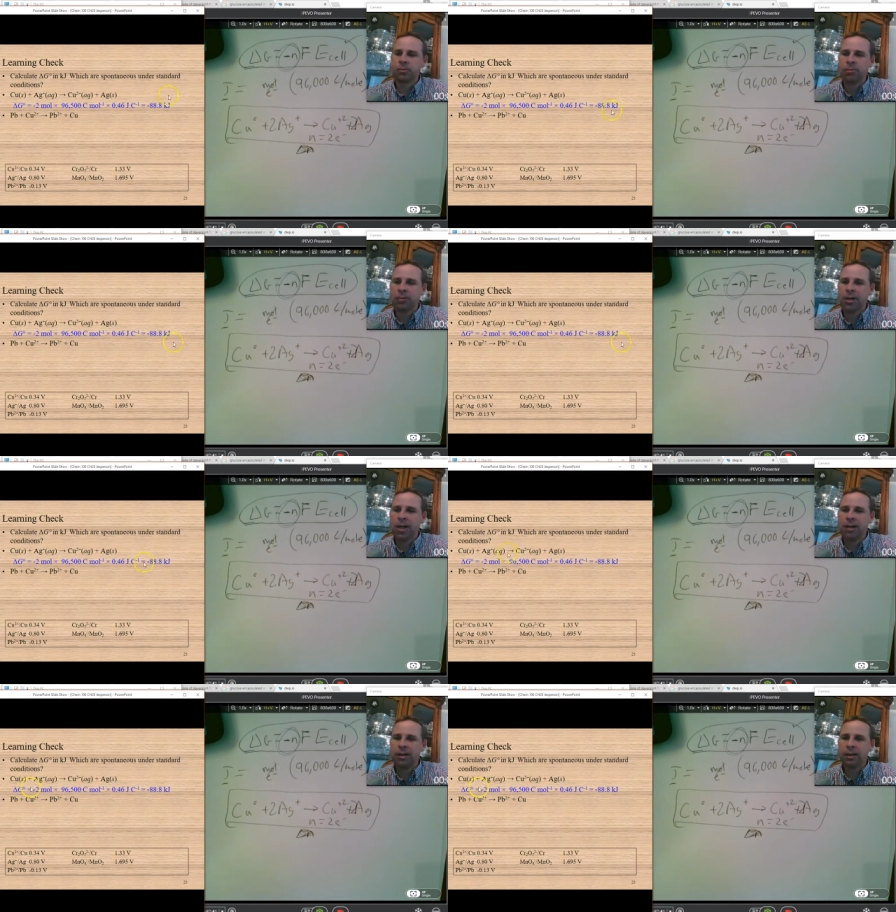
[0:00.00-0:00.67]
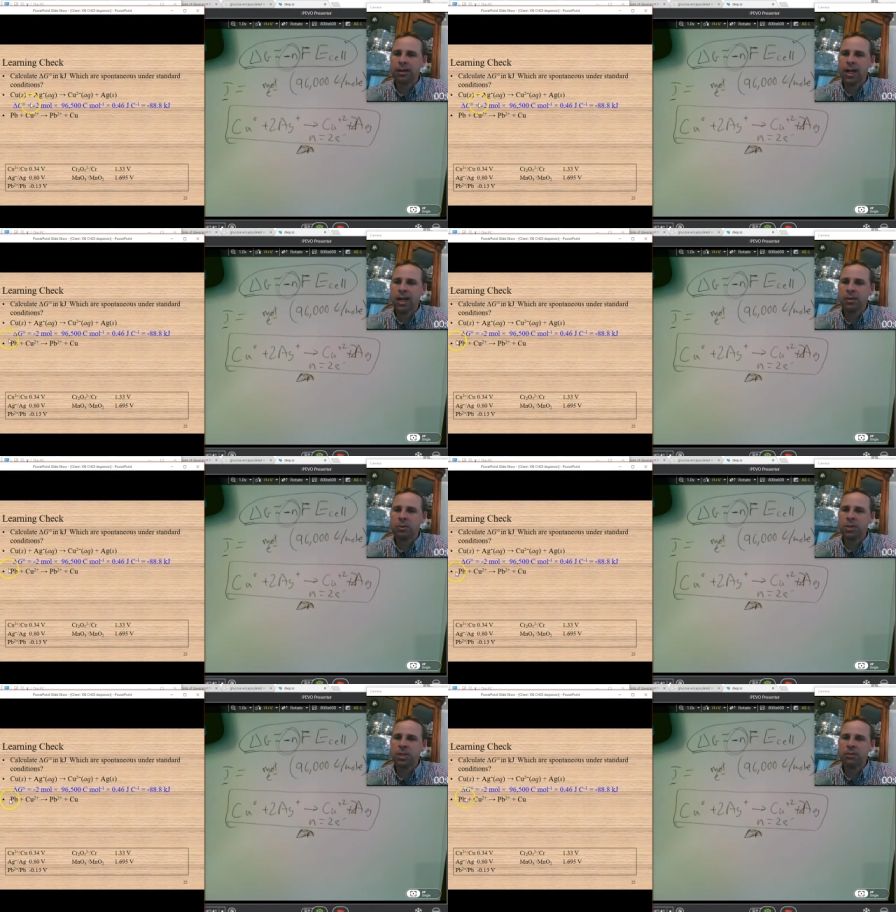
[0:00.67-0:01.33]
that lead
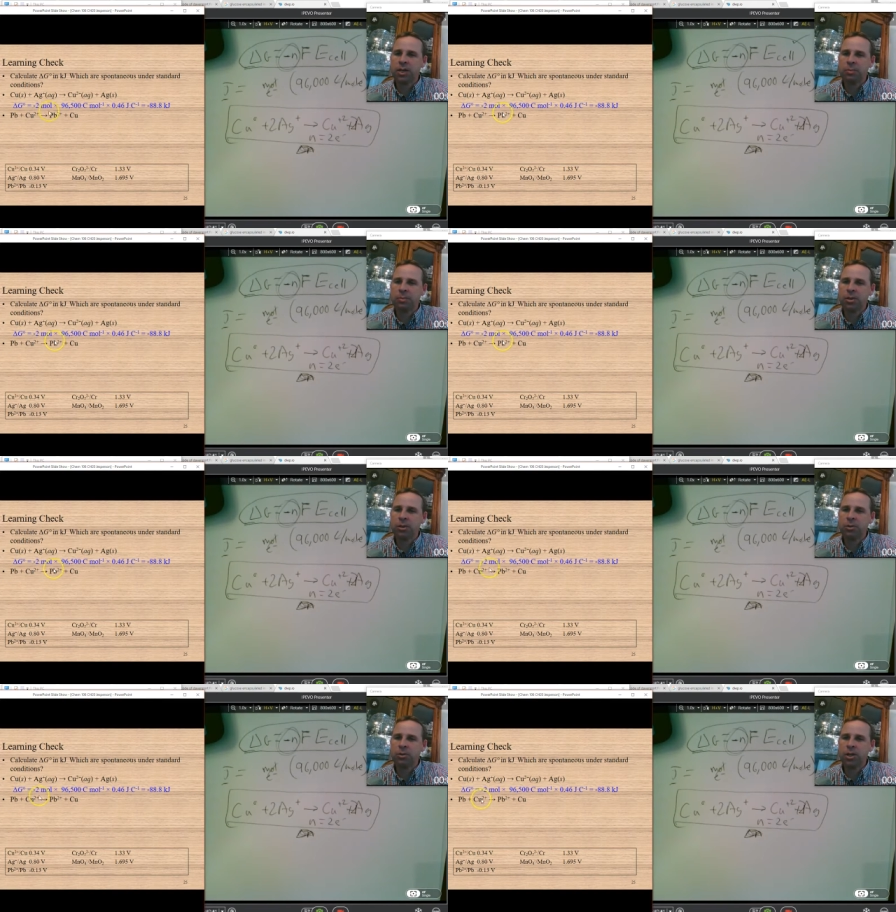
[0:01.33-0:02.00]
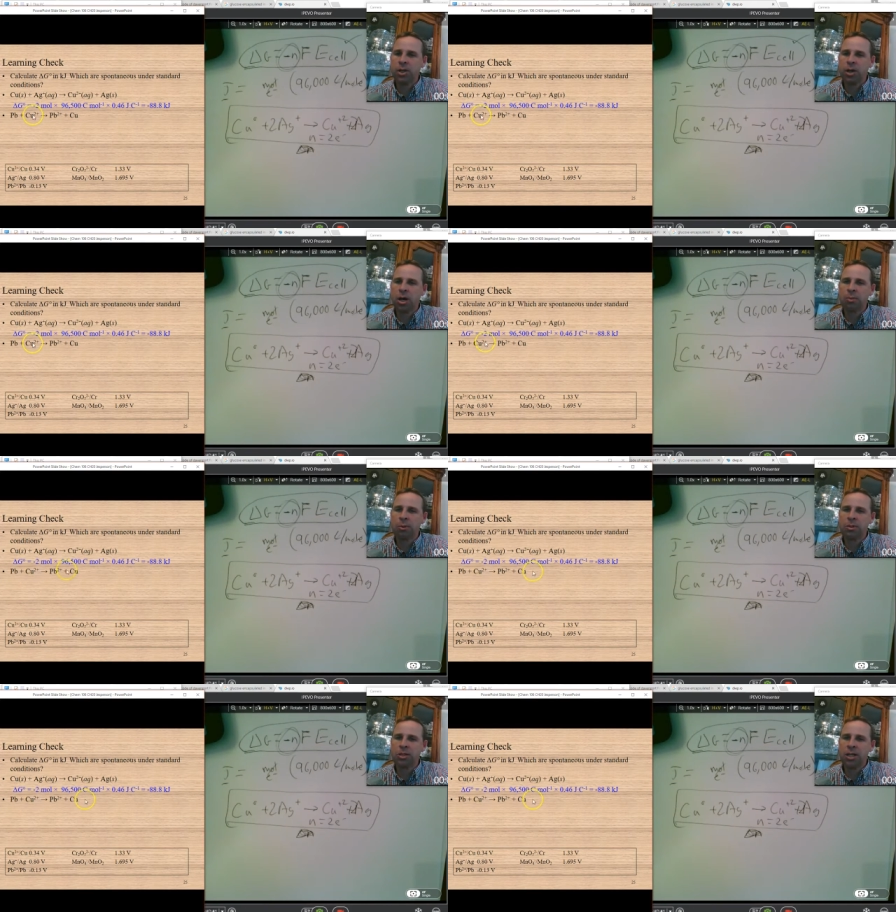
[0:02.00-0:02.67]
was giving up two and
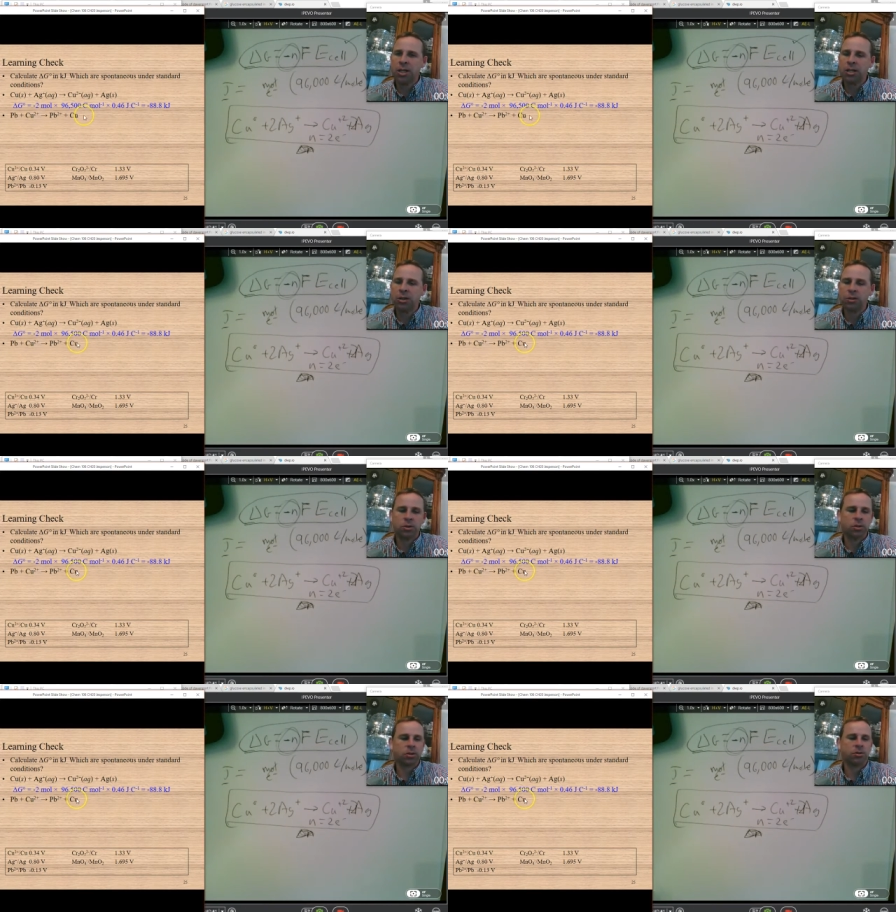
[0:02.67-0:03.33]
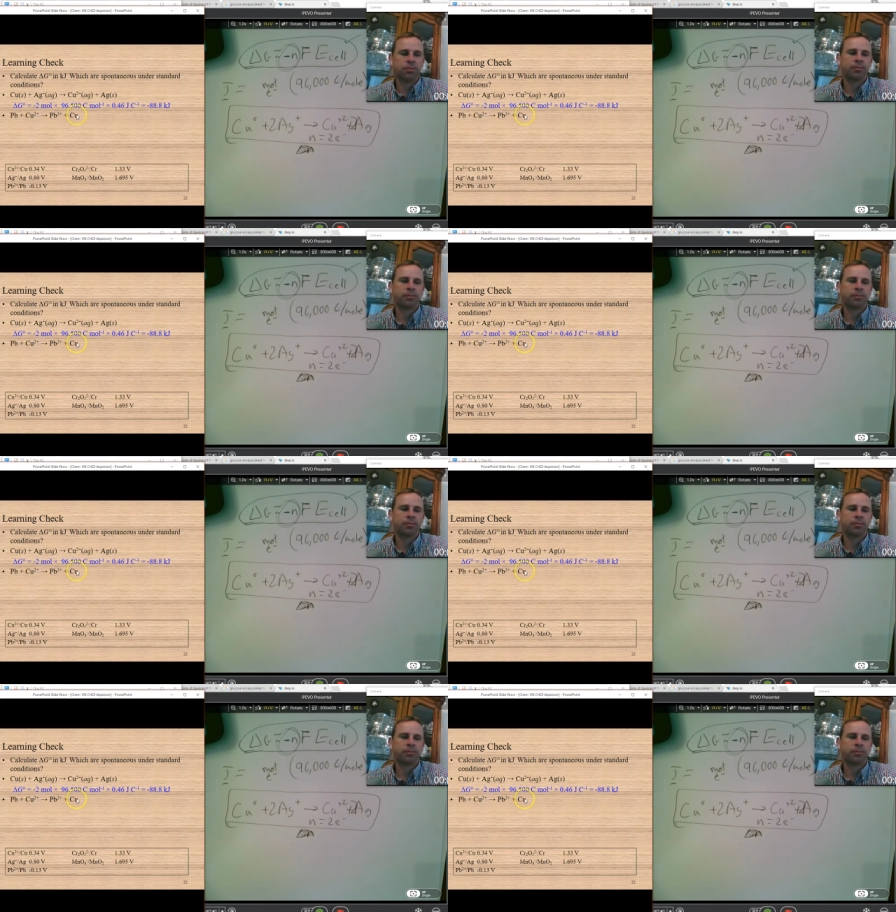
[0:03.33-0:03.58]
copper was taking those two.